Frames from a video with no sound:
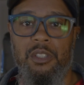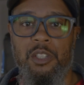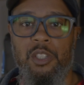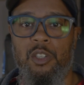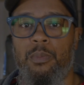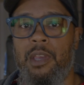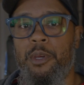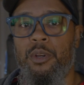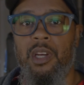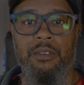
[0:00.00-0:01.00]
extension, or maybe
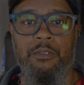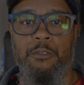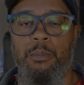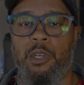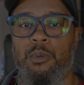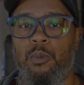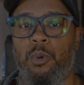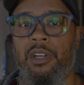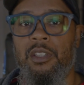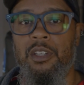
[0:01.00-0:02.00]
you're not even familiar with
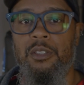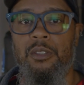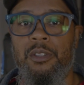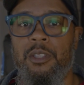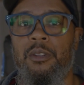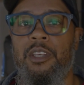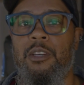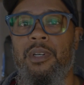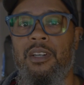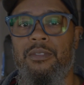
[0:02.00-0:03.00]
what it is, click the link
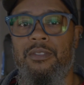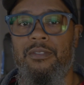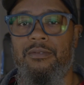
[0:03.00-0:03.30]
above.